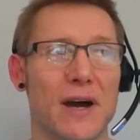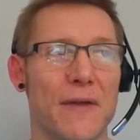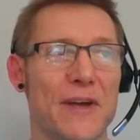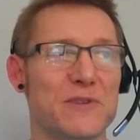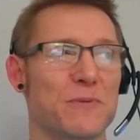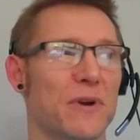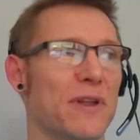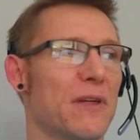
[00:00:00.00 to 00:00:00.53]
And
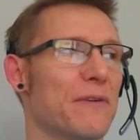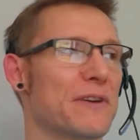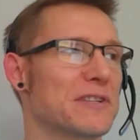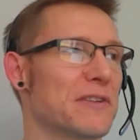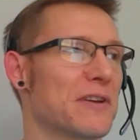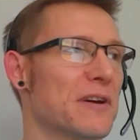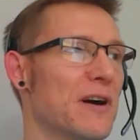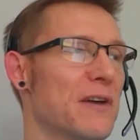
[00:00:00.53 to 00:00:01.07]
that's one of the other
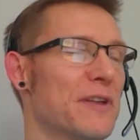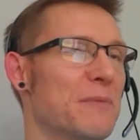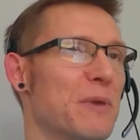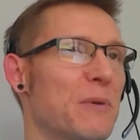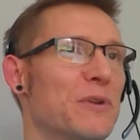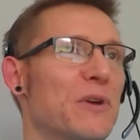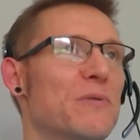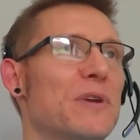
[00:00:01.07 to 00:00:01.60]
things I think I think
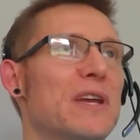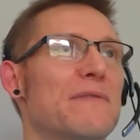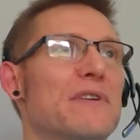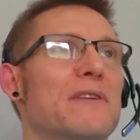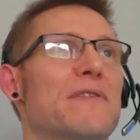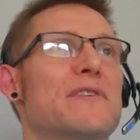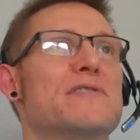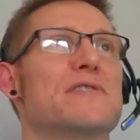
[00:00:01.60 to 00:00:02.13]
people don't give
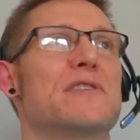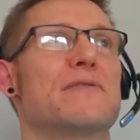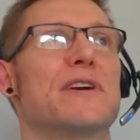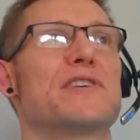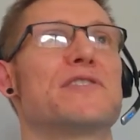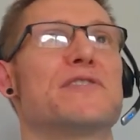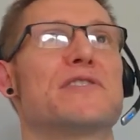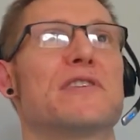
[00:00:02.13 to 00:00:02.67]
enough
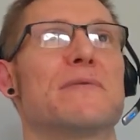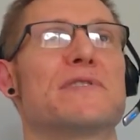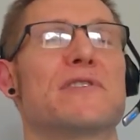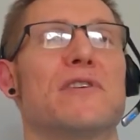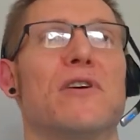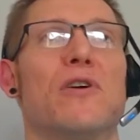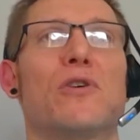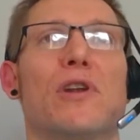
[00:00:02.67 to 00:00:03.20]
consideration to
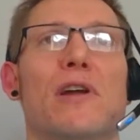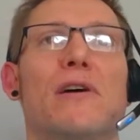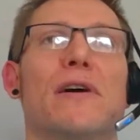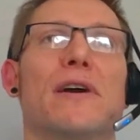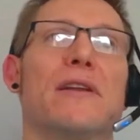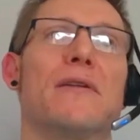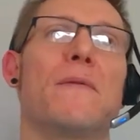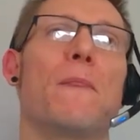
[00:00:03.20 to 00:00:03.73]
is that
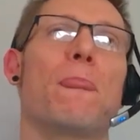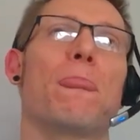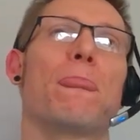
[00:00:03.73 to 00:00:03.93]
online,